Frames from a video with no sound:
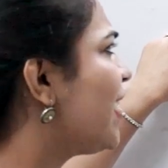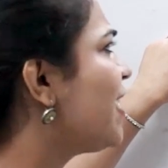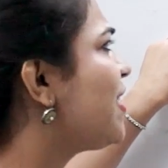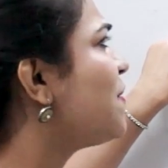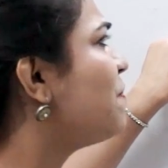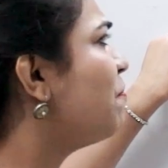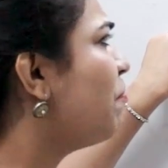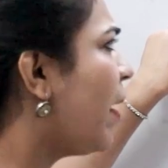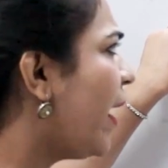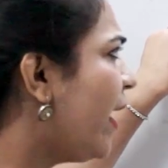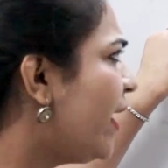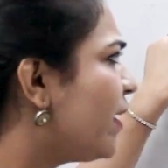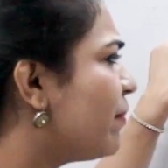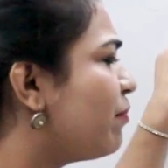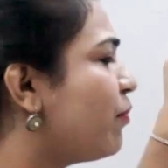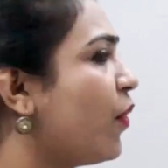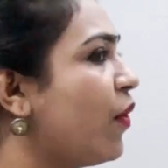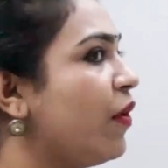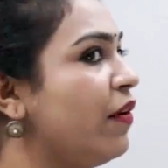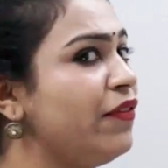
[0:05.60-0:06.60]
is made
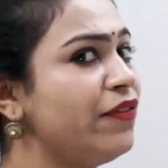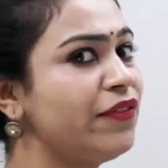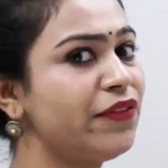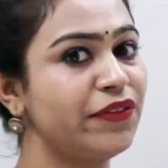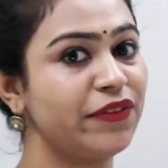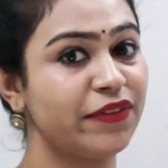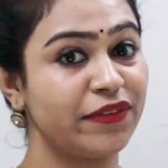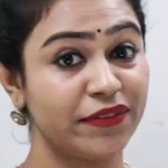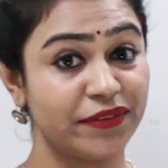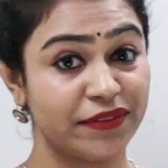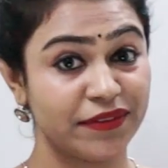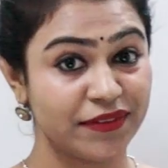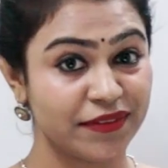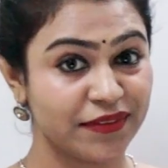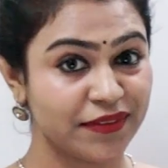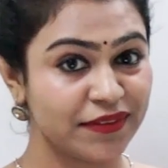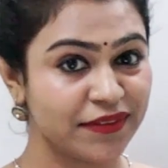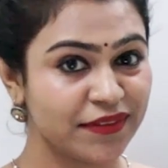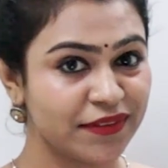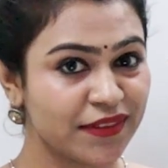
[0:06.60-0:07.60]
up of.
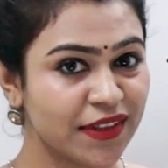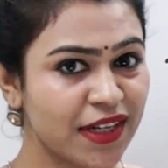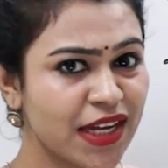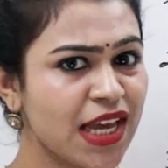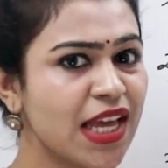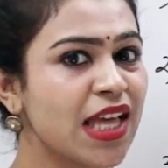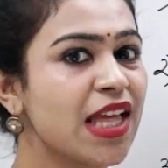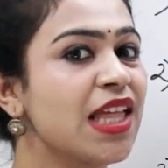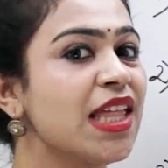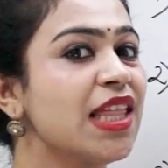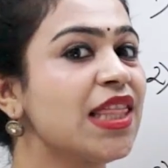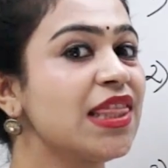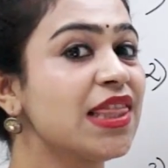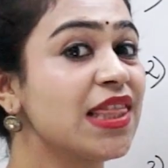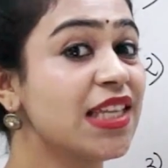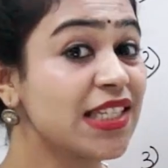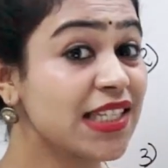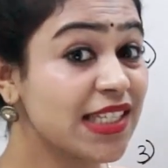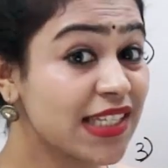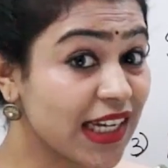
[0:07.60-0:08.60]

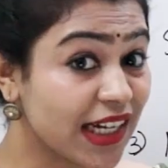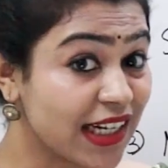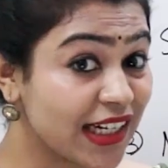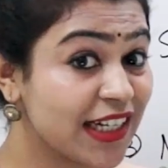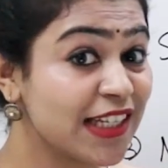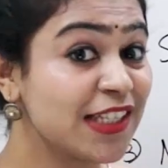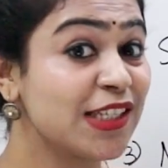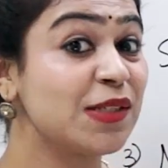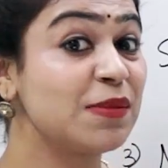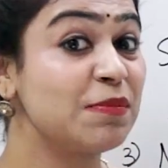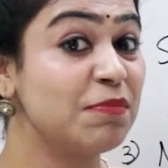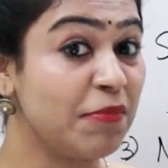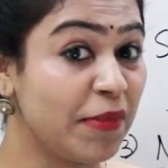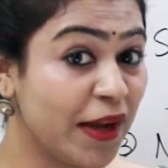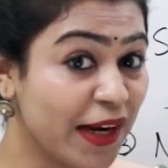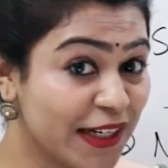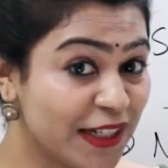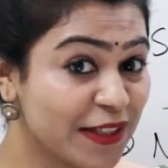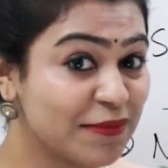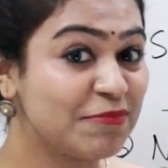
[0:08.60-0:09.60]
The sun is
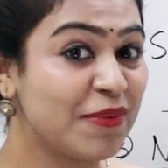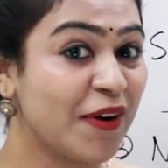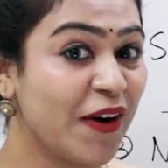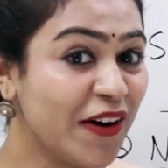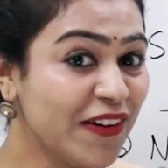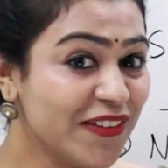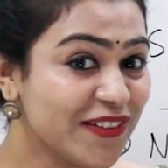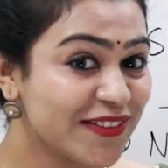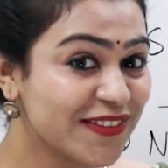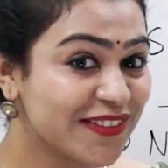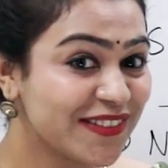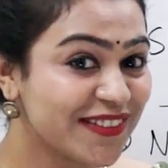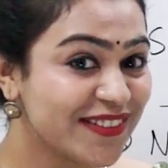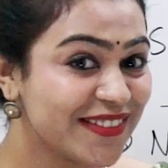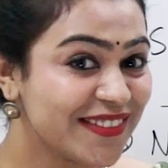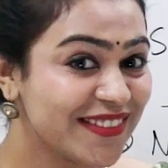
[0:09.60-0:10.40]
made up of